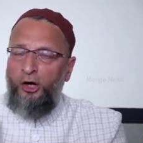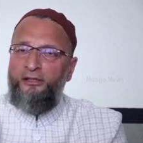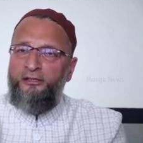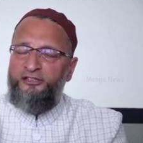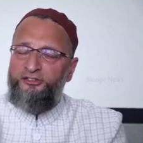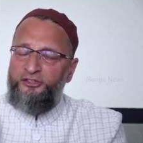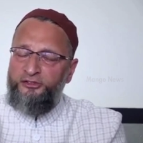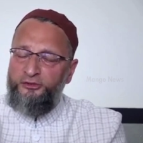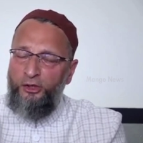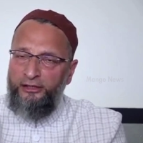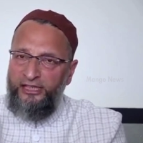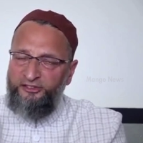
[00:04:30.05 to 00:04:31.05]
on. This is
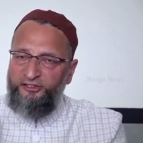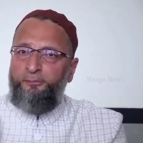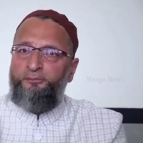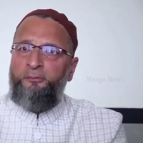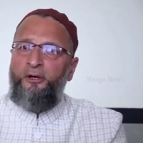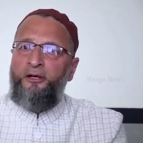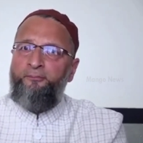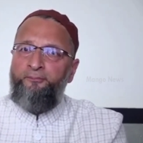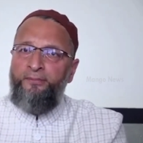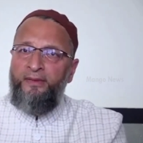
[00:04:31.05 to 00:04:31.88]
not acceptable.